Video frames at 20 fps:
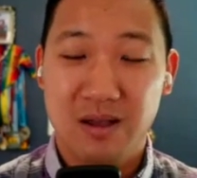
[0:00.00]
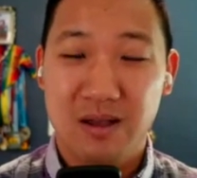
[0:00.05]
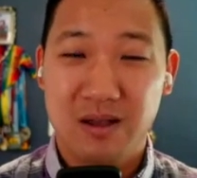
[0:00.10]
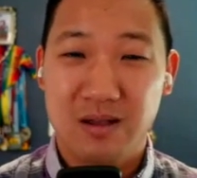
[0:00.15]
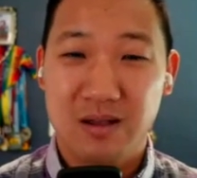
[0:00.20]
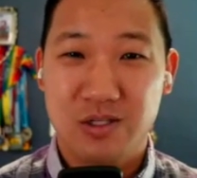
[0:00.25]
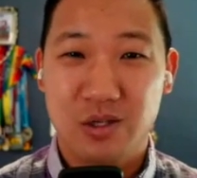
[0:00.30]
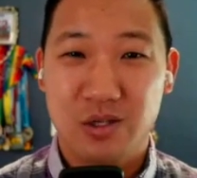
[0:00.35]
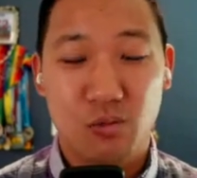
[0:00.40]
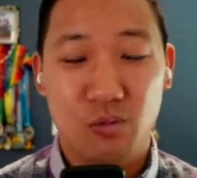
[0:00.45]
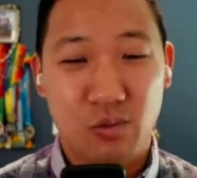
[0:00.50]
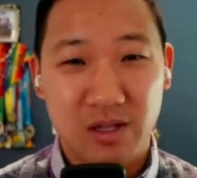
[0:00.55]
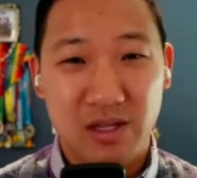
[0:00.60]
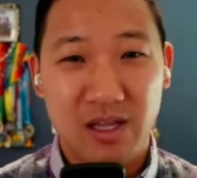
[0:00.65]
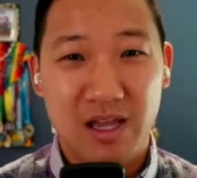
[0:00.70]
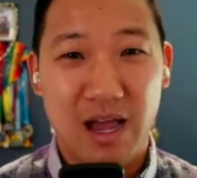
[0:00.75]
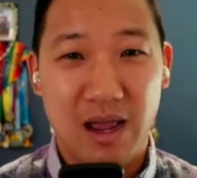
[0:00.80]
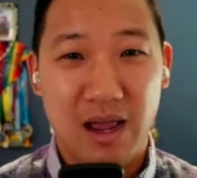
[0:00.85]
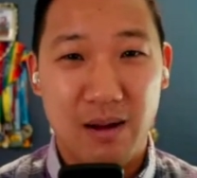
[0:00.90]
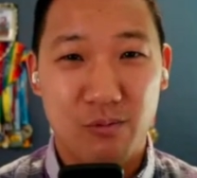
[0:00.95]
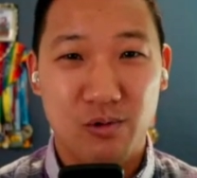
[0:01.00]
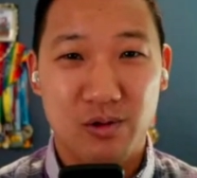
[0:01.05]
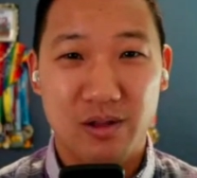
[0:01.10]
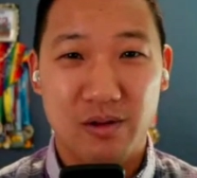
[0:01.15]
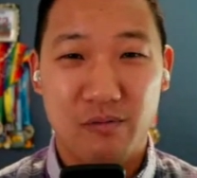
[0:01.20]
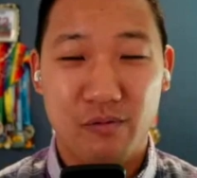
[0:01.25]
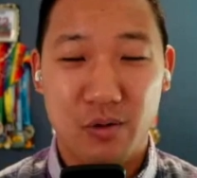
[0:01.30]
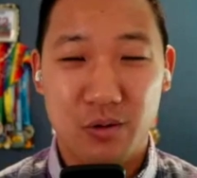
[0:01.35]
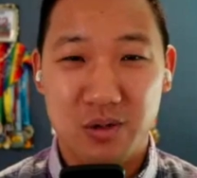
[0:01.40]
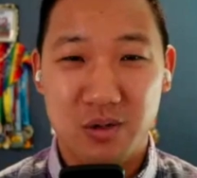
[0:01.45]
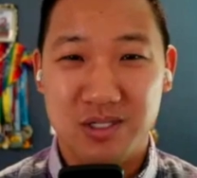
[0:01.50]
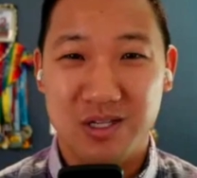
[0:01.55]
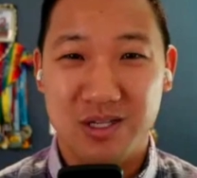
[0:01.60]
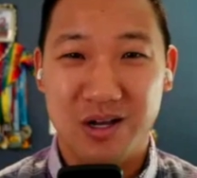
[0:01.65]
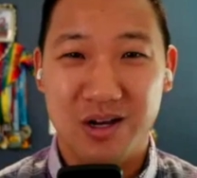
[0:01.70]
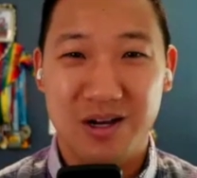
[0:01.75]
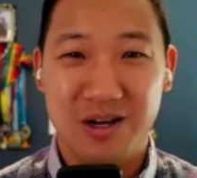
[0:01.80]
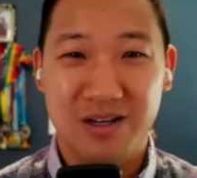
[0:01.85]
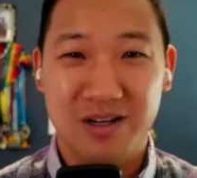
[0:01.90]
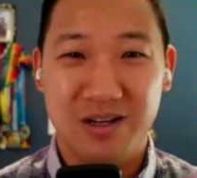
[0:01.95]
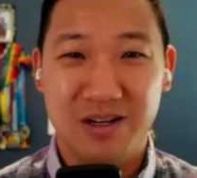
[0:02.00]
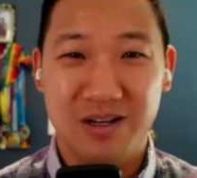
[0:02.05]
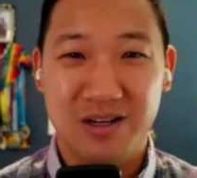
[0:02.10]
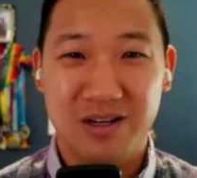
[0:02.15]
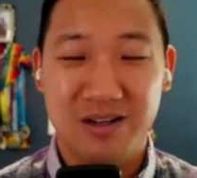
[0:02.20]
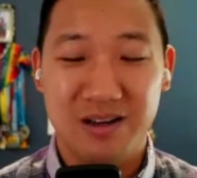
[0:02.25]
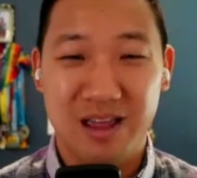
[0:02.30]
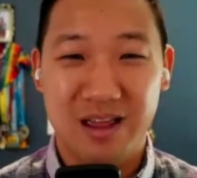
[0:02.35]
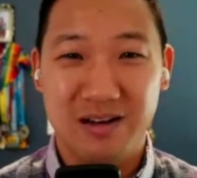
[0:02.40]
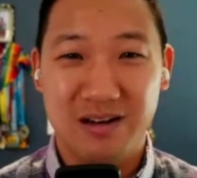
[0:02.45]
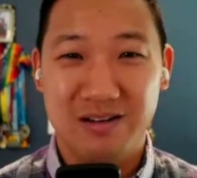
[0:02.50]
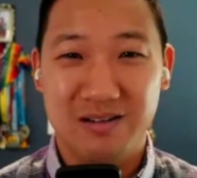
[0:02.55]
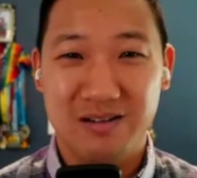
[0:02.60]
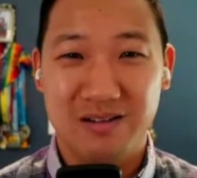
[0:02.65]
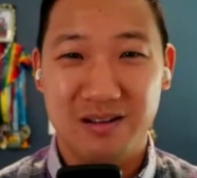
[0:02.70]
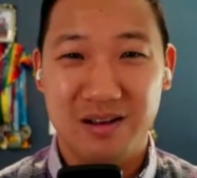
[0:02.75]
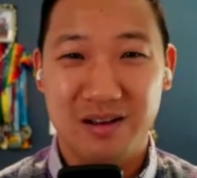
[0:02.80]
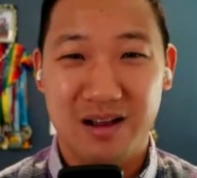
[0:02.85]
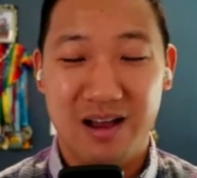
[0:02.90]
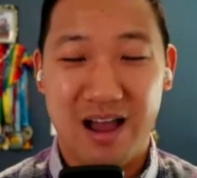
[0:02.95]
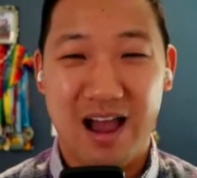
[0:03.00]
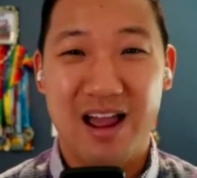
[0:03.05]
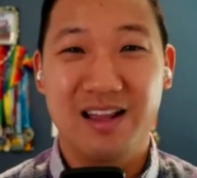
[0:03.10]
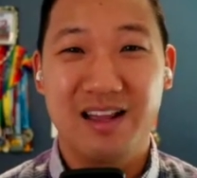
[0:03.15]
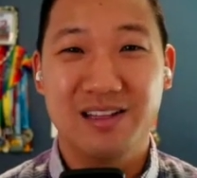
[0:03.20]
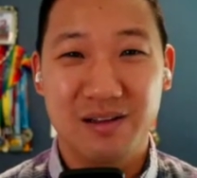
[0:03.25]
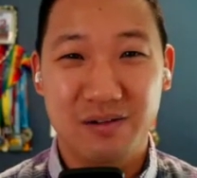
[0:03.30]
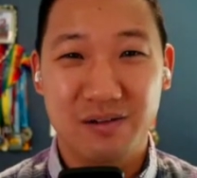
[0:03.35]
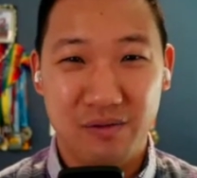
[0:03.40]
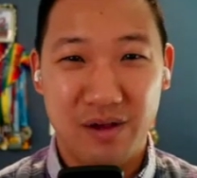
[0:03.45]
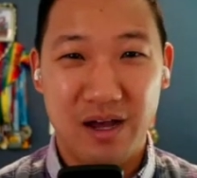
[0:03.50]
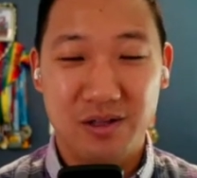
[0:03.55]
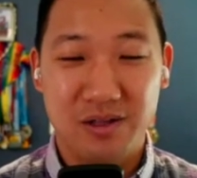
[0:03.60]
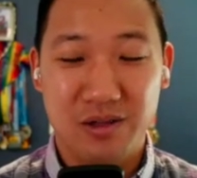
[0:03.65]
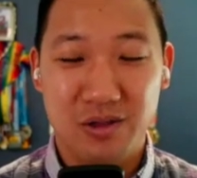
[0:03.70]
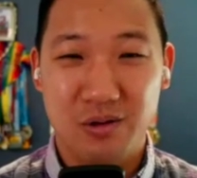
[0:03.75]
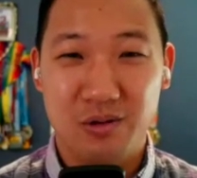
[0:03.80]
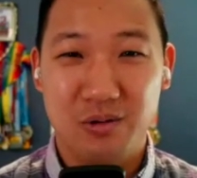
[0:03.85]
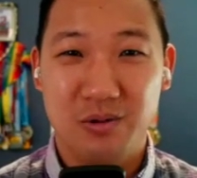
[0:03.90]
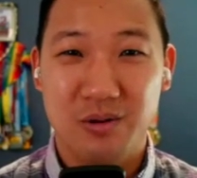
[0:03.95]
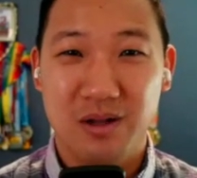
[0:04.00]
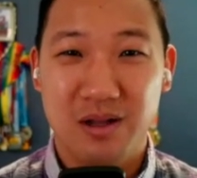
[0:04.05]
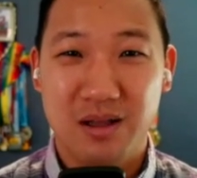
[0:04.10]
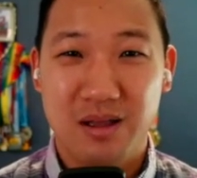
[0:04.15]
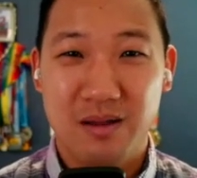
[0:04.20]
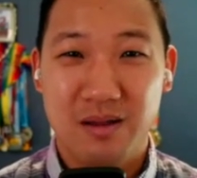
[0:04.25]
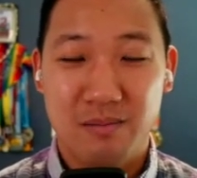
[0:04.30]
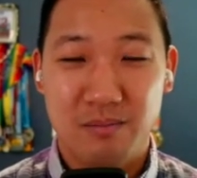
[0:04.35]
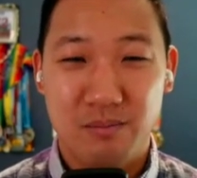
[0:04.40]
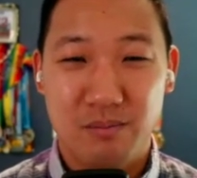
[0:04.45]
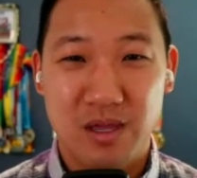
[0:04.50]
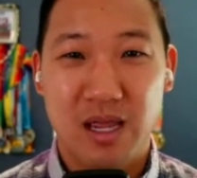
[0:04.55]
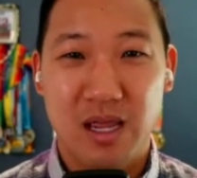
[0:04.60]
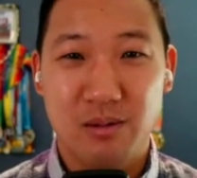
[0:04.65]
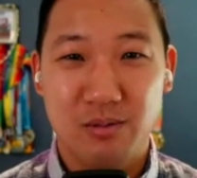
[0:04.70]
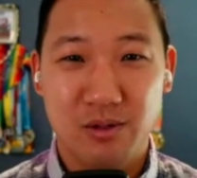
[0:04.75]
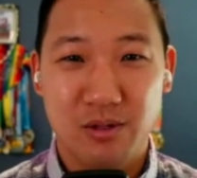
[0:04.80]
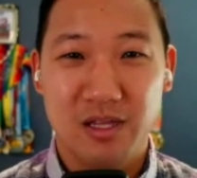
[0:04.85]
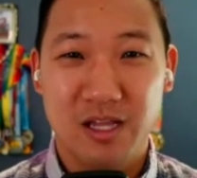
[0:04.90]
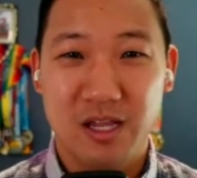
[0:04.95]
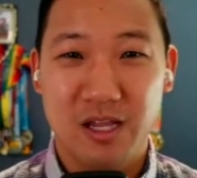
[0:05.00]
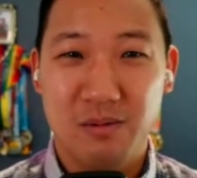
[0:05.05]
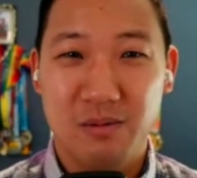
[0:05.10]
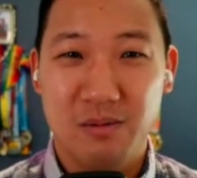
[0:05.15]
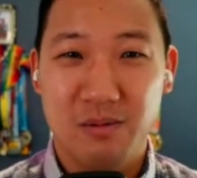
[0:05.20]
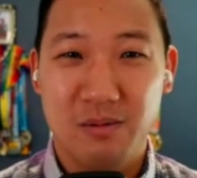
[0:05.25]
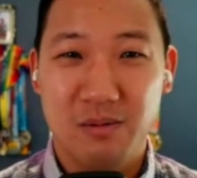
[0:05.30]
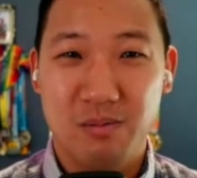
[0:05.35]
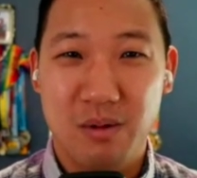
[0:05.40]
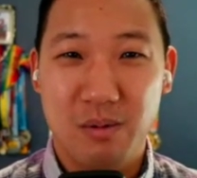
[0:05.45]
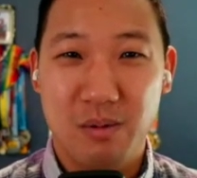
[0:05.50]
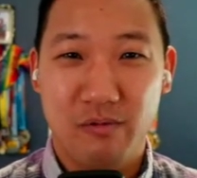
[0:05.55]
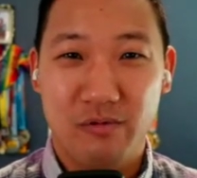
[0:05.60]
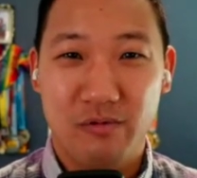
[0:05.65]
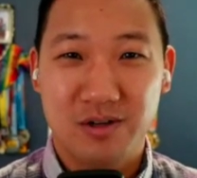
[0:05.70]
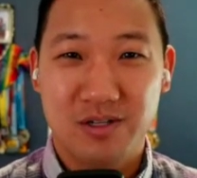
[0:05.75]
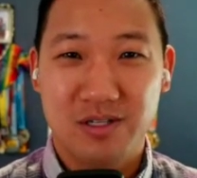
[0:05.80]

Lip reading: So, really, I'm really focused on and highly value being able to lead people first.